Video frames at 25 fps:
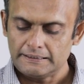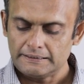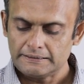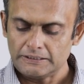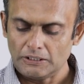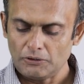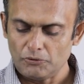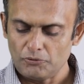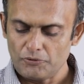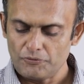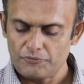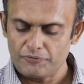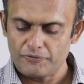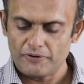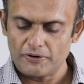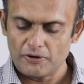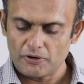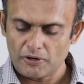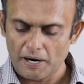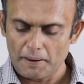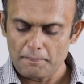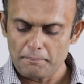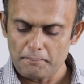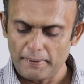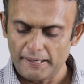Now if we
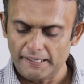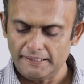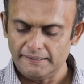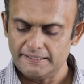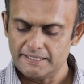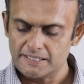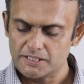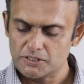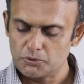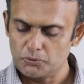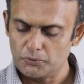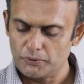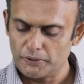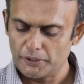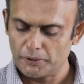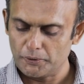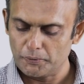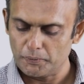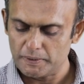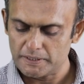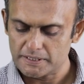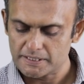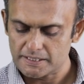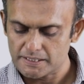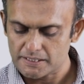combine these two
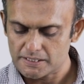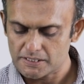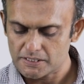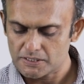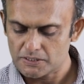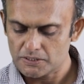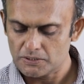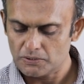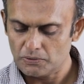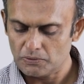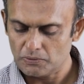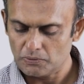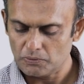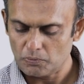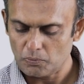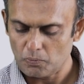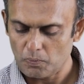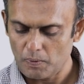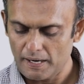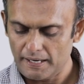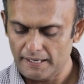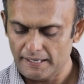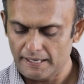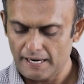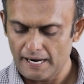equations,
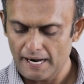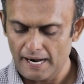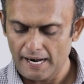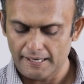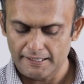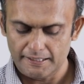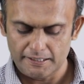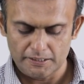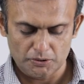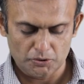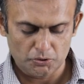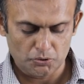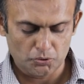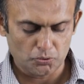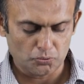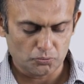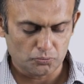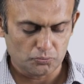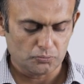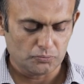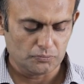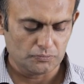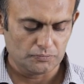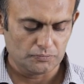1 and 2,